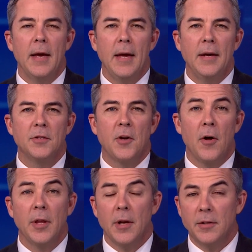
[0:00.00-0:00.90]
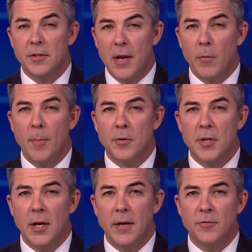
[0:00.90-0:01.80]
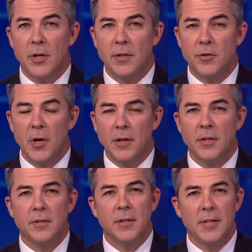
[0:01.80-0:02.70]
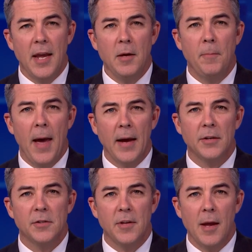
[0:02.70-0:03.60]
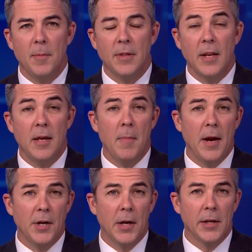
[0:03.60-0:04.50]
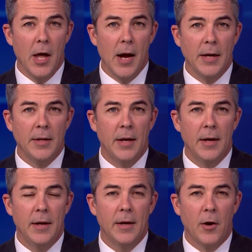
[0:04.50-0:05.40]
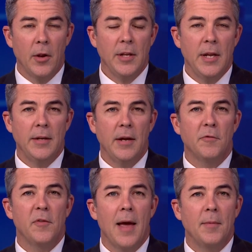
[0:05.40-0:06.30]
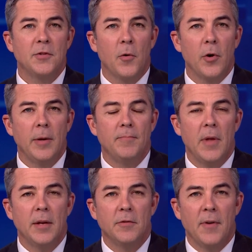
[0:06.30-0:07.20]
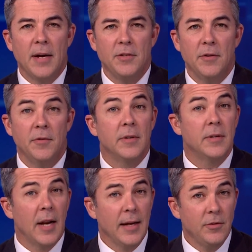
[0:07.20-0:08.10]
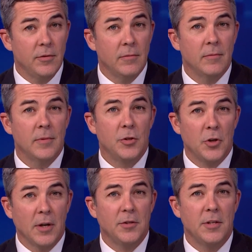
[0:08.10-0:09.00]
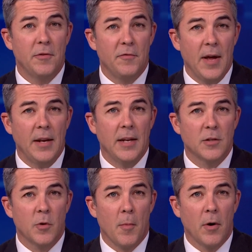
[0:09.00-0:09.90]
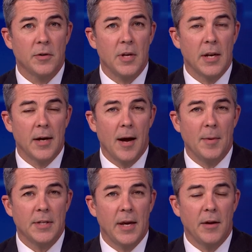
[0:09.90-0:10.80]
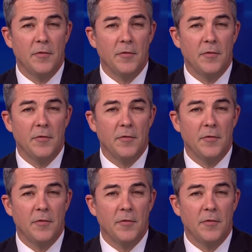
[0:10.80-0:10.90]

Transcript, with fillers: is calling on State Representative Jesse Johnson to take back a statement that he made online, calling it inflammatory and divisive. Tonight, Johnson defended his remarks in a comment to King